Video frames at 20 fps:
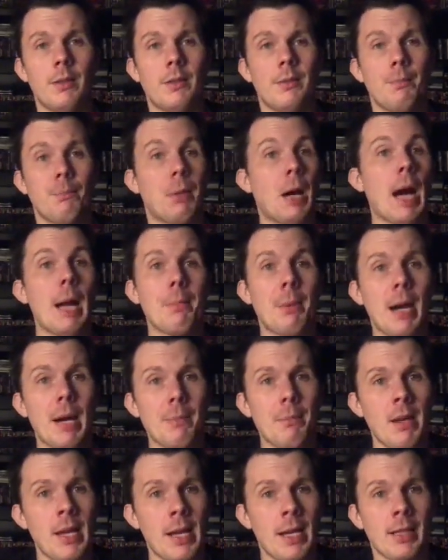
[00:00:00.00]
Bye Bye
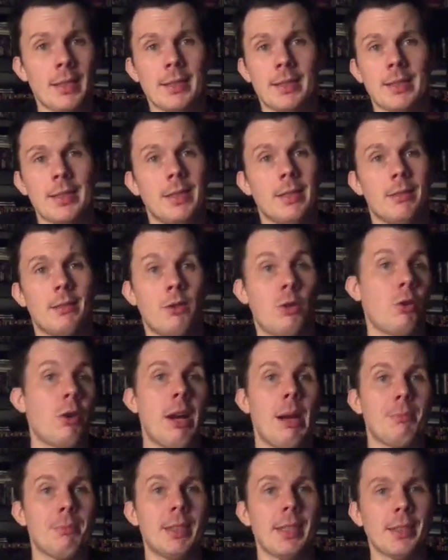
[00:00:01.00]
Mans and
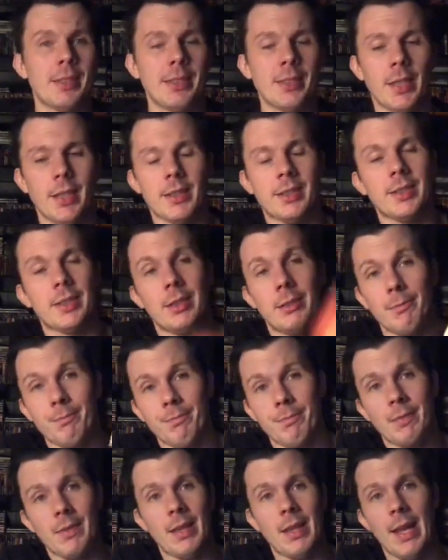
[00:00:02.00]
crap that sucks.
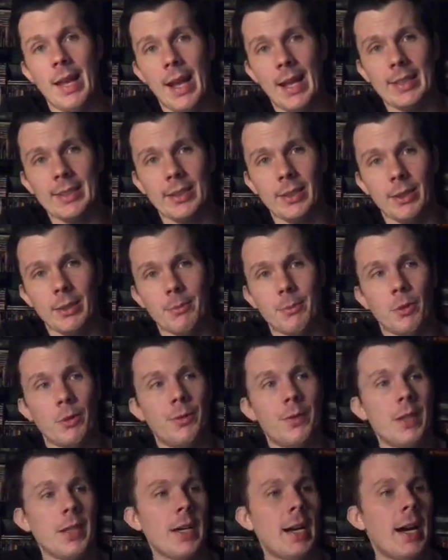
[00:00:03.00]
Excellent
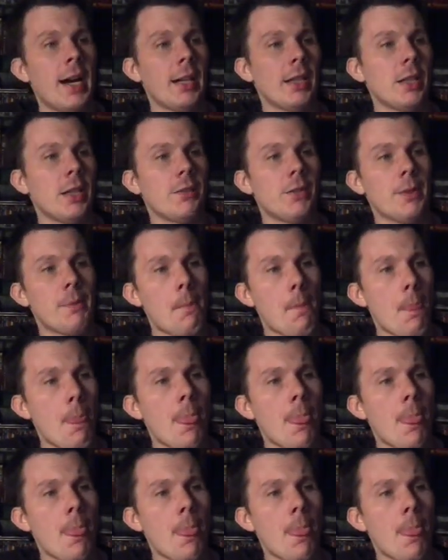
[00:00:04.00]
movie. I love it.